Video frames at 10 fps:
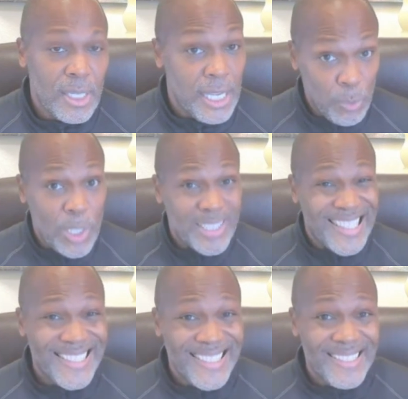and what's
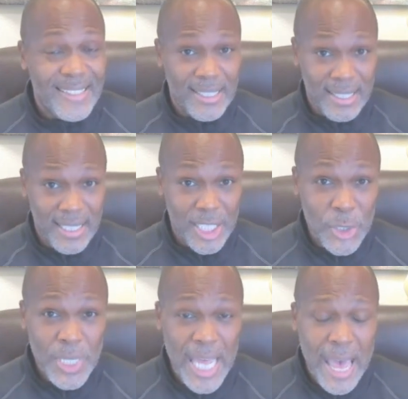
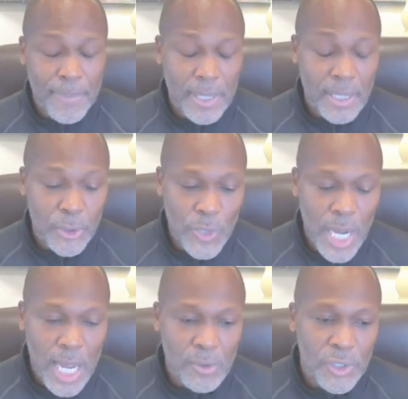continuing to happen
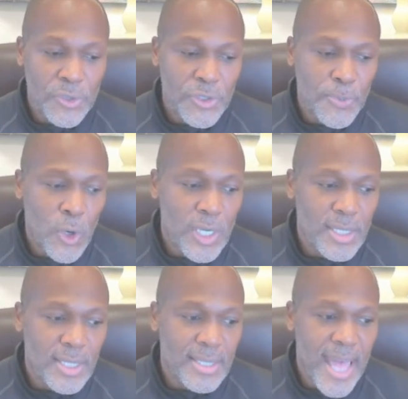throughout youth
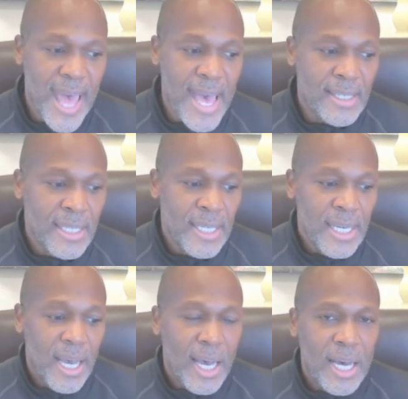sports is that
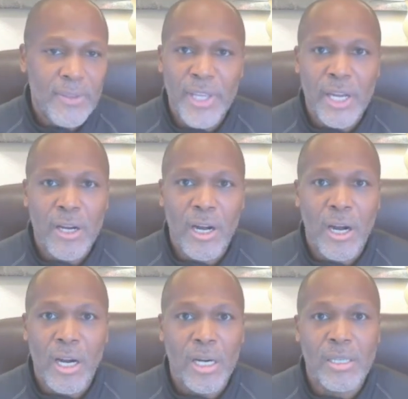there
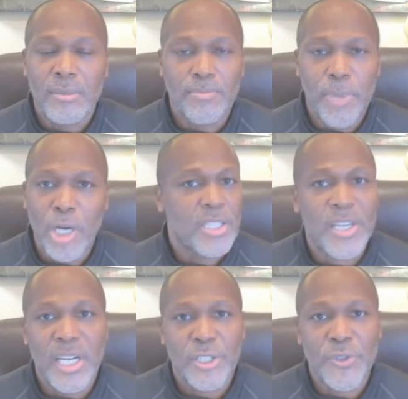are parts of
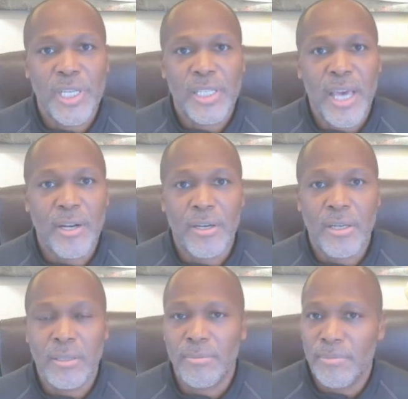the country that
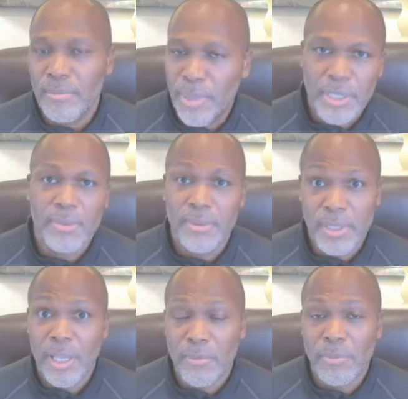are
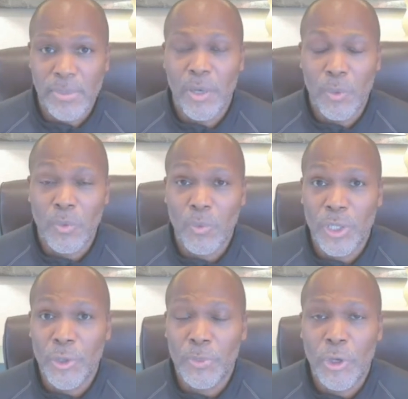
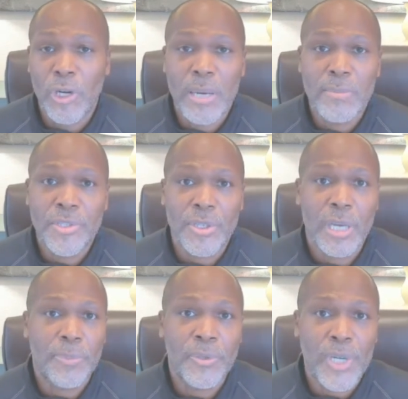where youth programs are
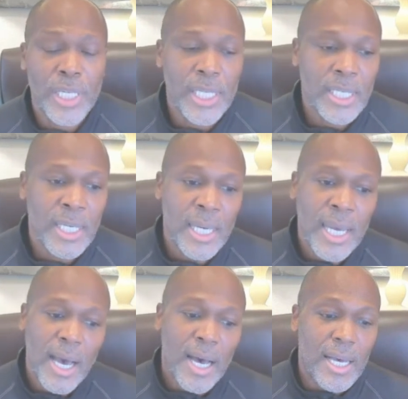up and running,
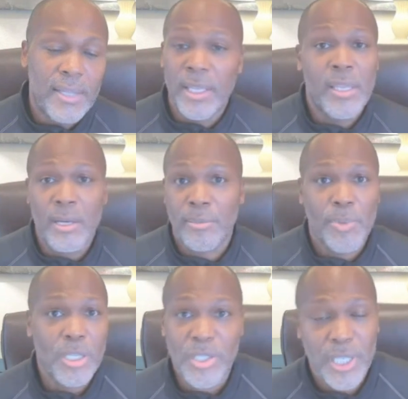and then there are
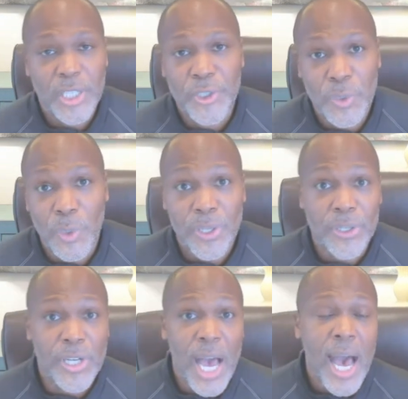parts of the country where
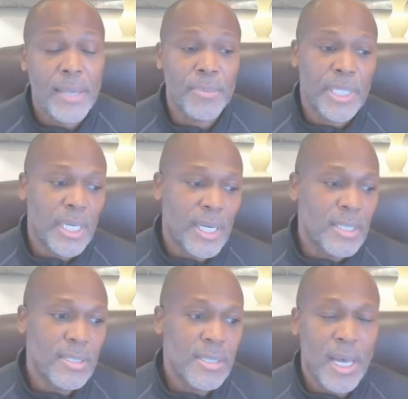they're not
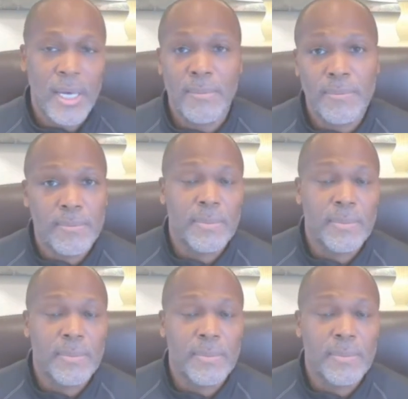because of